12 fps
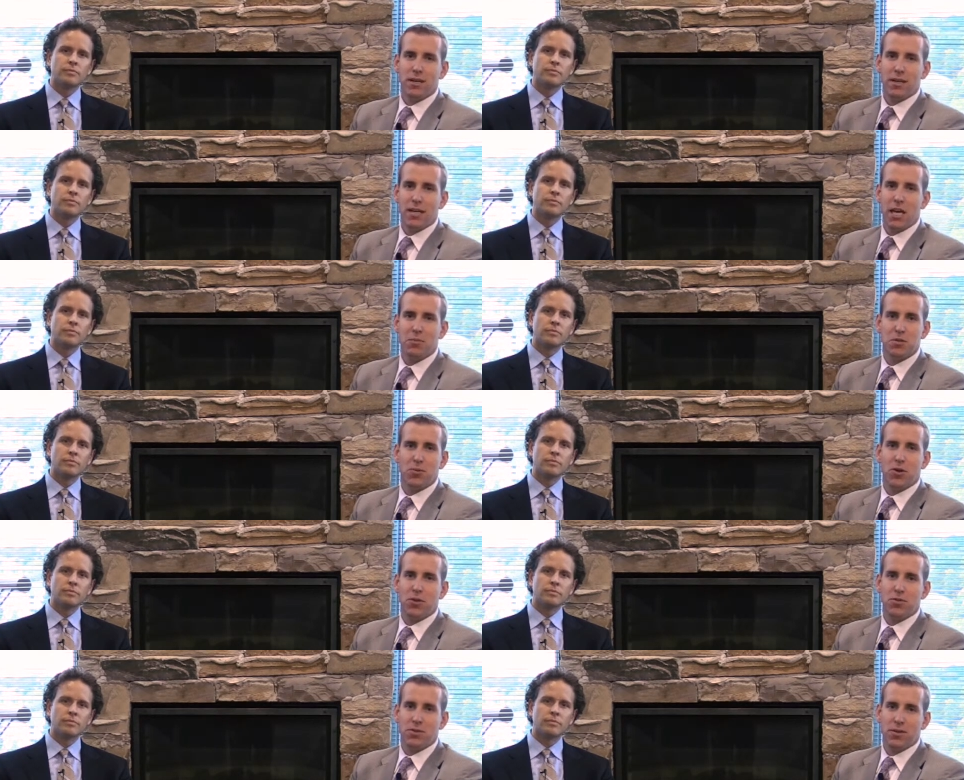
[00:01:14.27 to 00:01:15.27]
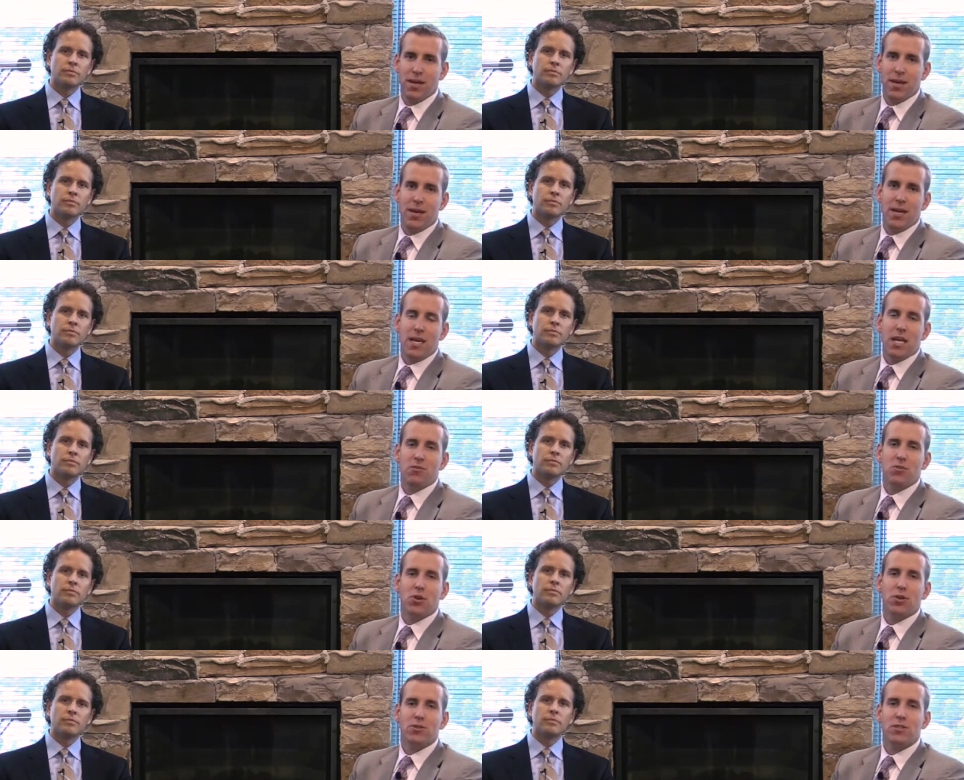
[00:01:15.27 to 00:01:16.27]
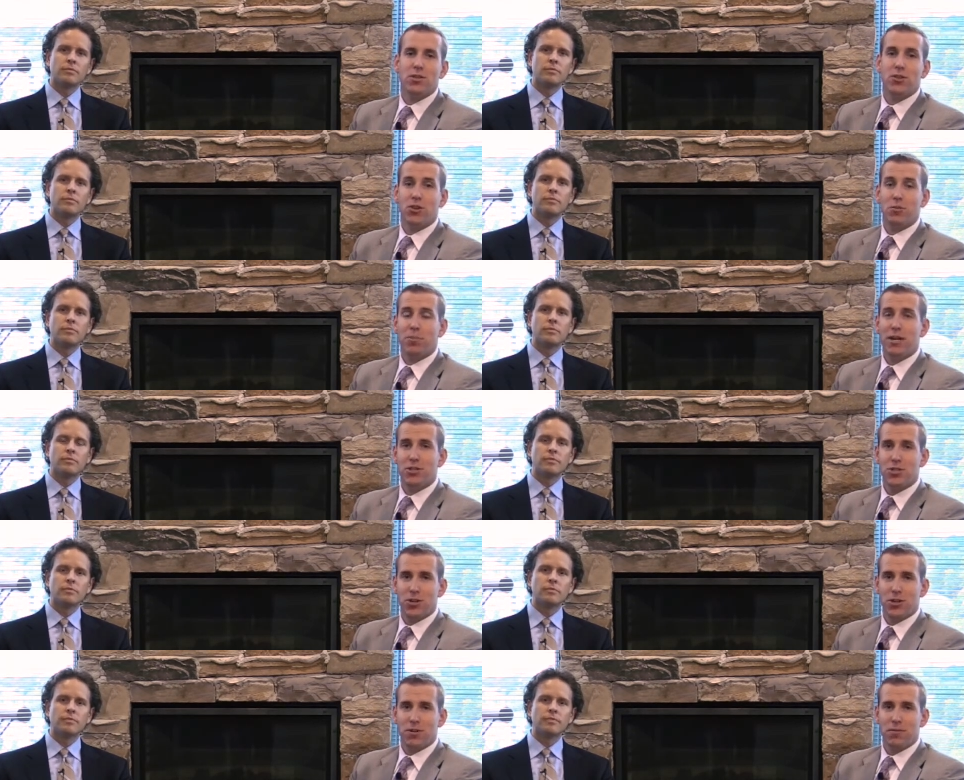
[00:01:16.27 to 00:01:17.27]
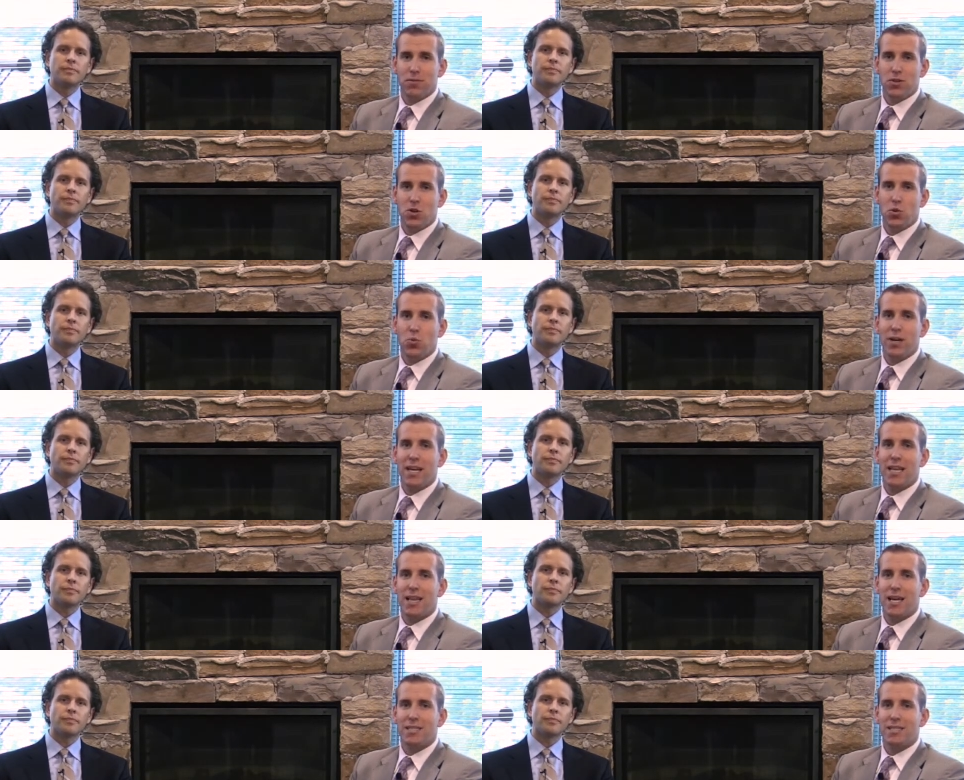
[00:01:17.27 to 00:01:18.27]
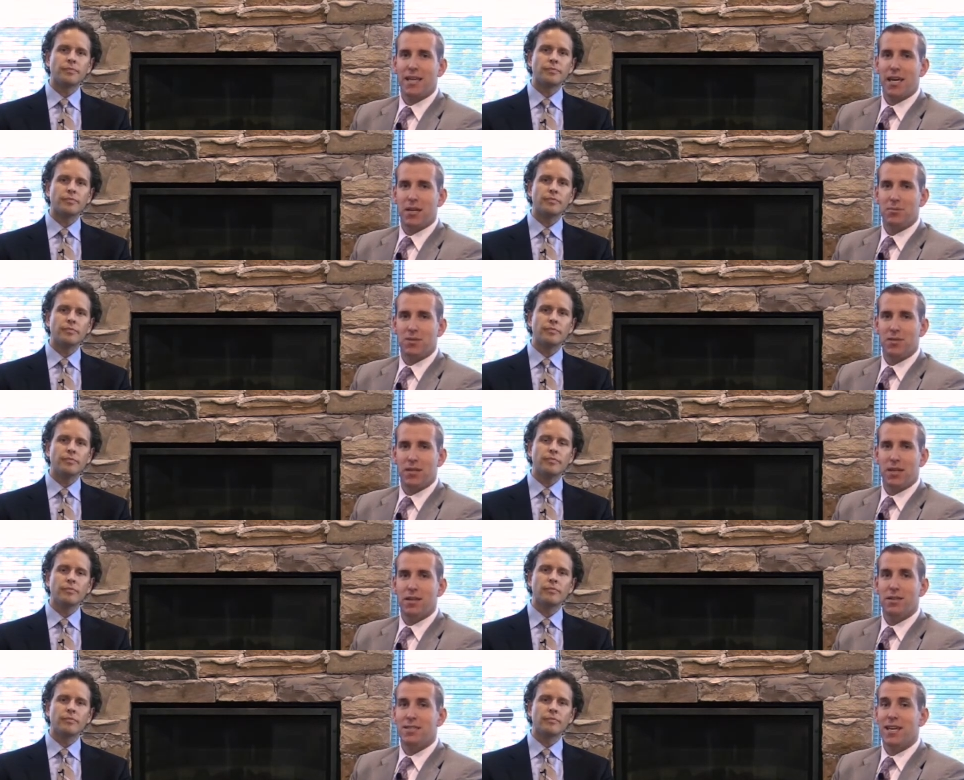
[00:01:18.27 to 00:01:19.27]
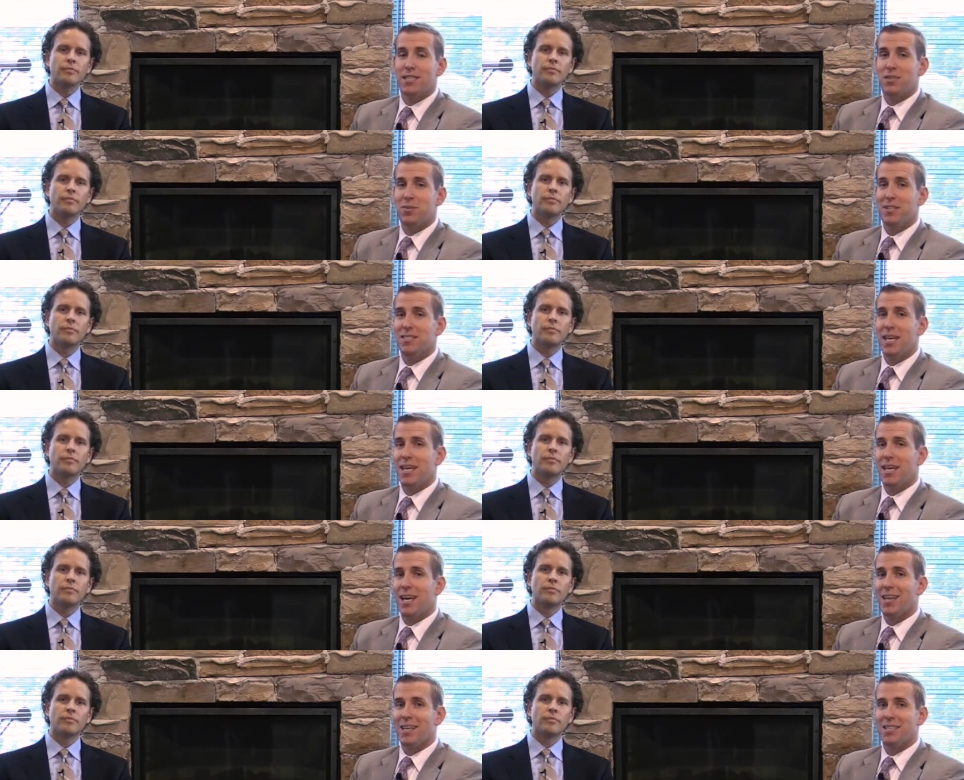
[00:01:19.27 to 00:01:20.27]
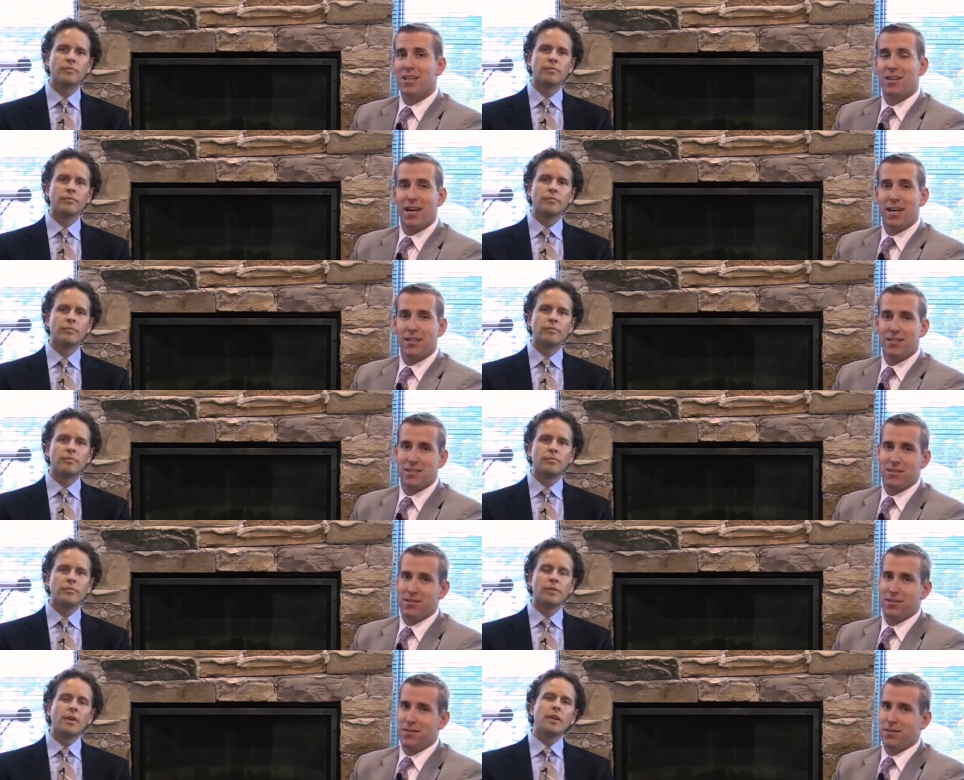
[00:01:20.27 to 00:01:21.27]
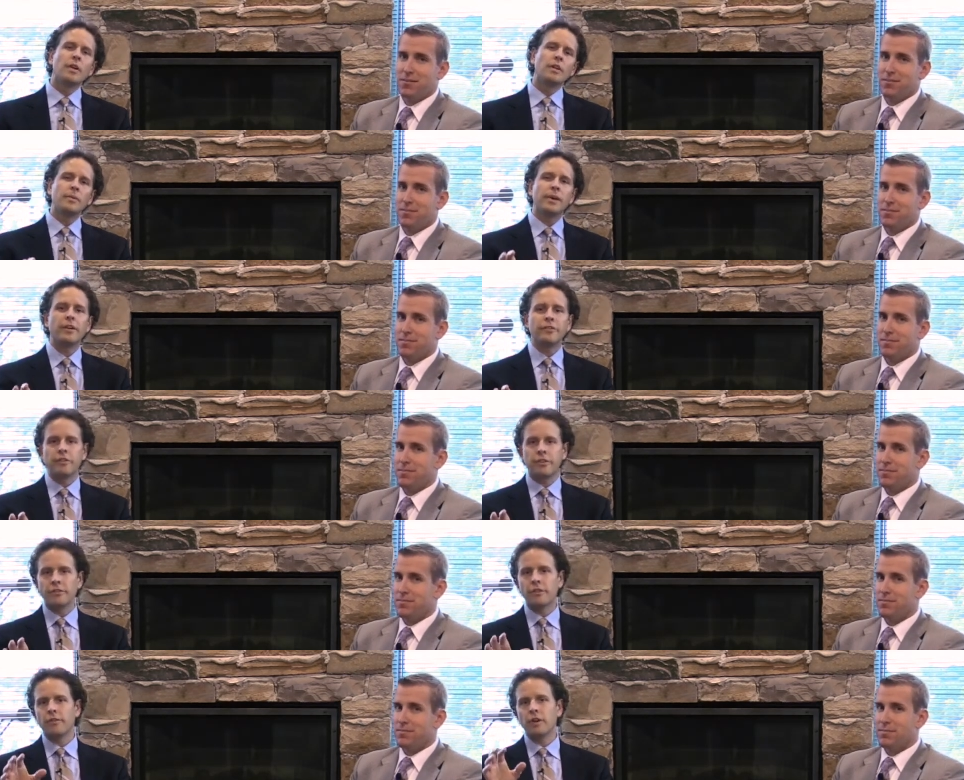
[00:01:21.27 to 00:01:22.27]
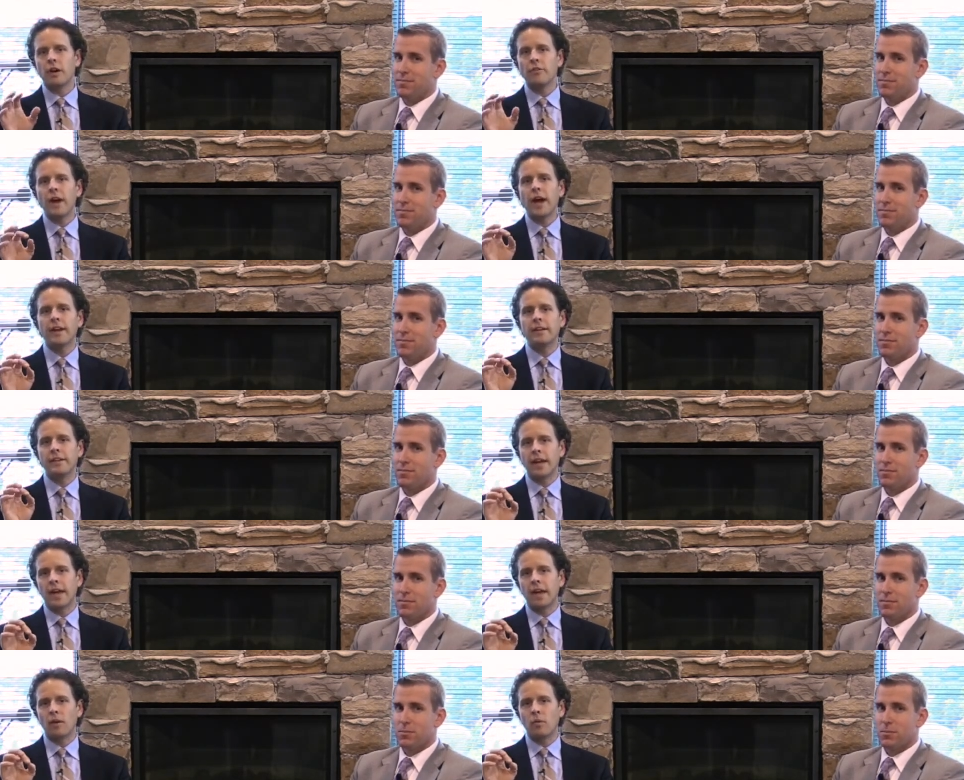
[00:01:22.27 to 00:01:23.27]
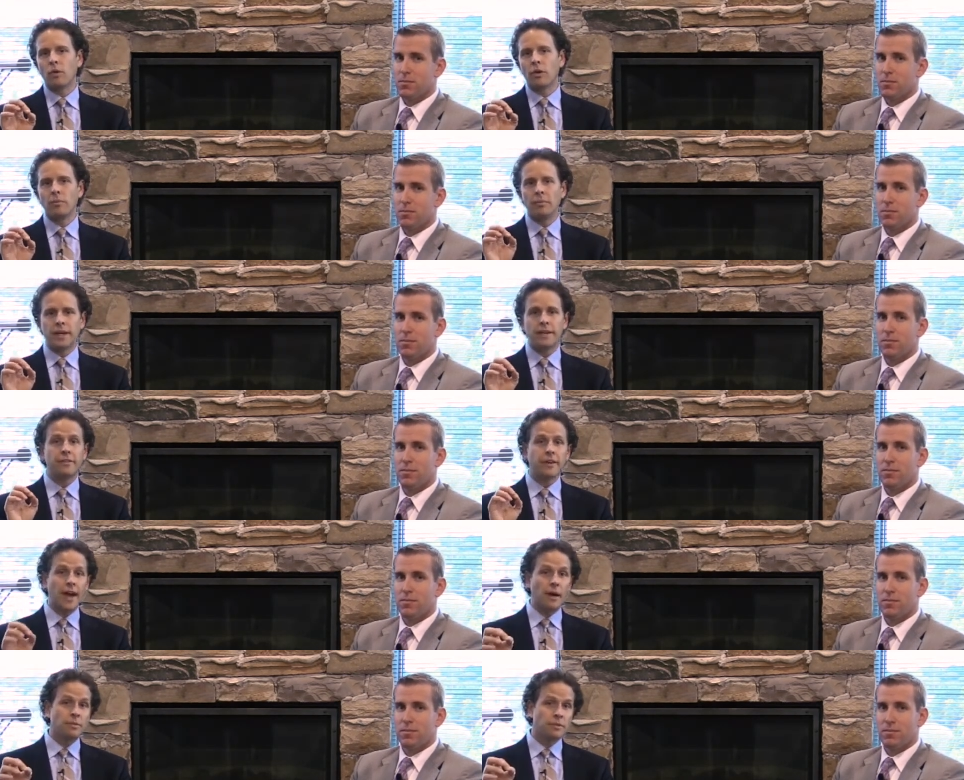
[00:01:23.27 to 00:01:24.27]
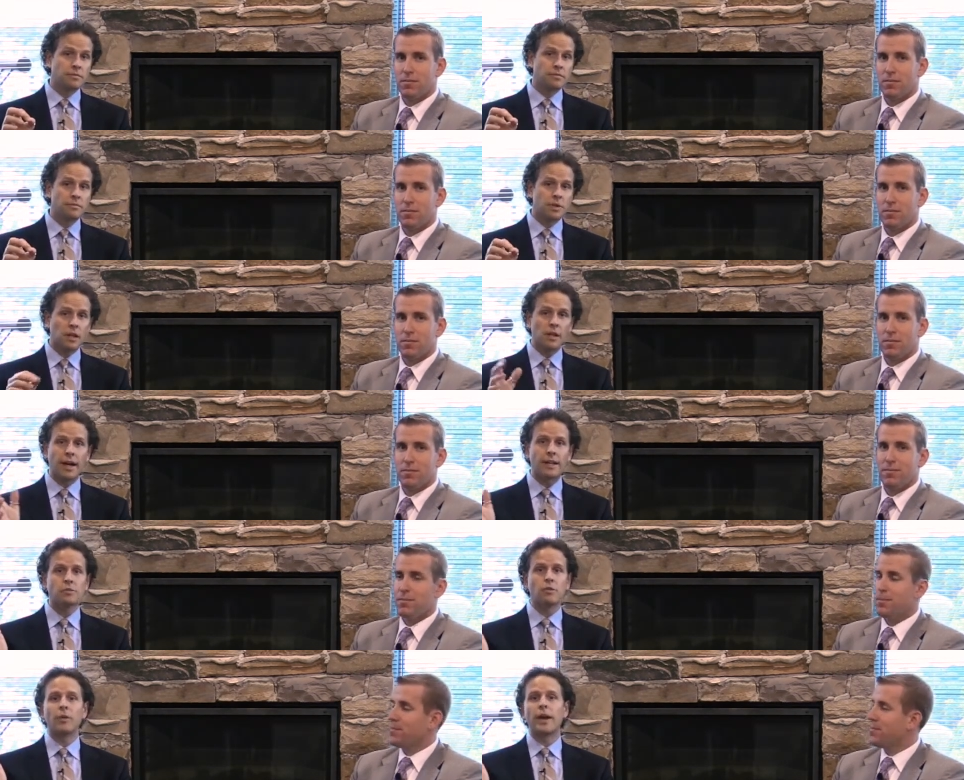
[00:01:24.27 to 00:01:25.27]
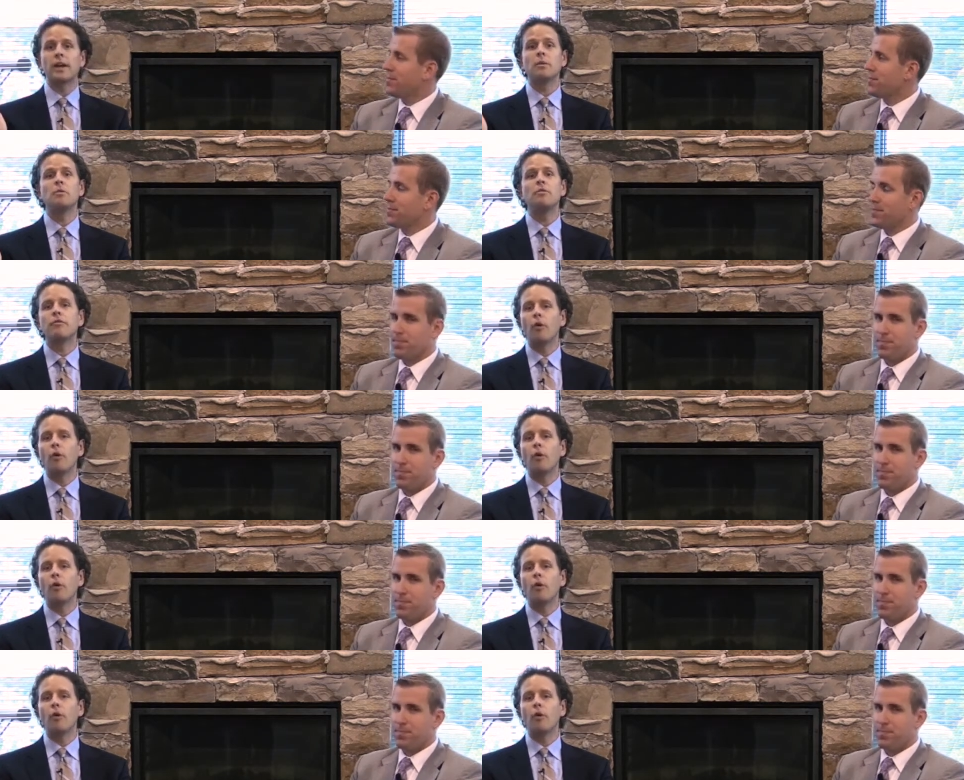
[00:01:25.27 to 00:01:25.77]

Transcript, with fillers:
Speaker 1: and the game is blown. Even though you're still a good pitcher, you're winning less games. In this case, it means taking
Speaker 2: on less clients. Let me ask you this. Have you ever had a day where the meeting's kept, the clients were ready to move